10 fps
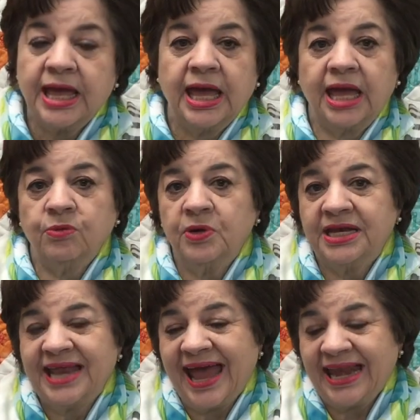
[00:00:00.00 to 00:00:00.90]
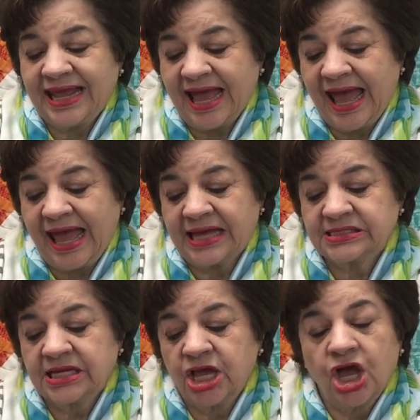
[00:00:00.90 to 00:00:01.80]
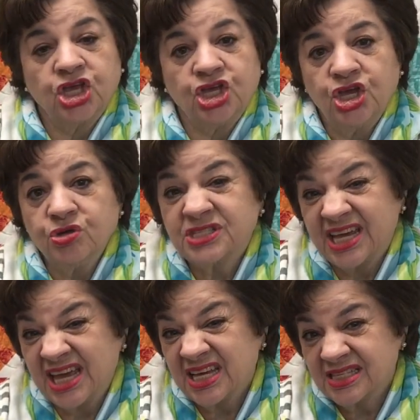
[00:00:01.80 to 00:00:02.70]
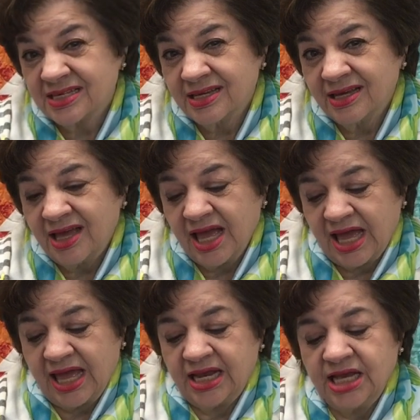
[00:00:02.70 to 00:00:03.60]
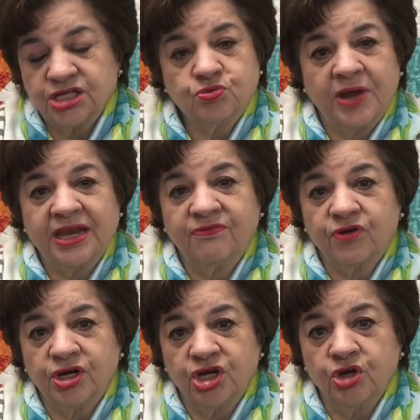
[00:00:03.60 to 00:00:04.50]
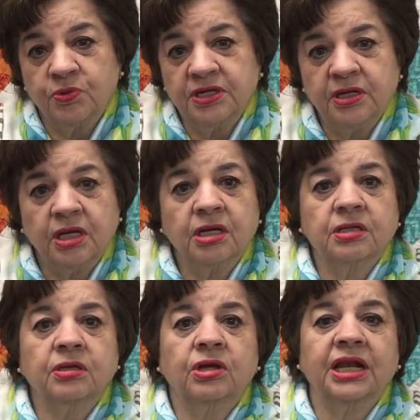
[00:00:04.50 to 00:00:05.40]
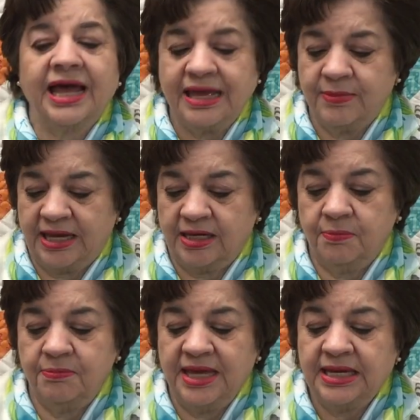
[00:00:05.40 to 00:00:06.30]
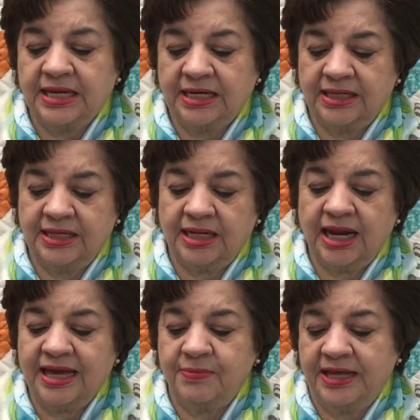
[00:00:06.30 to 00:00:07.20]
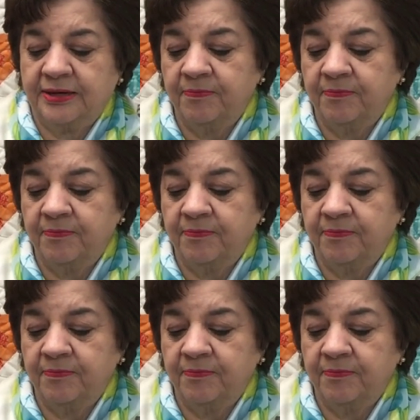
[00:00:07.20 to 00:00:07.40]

And when Daddy has used his and he's ready for a new one, claim it immediately, claim it.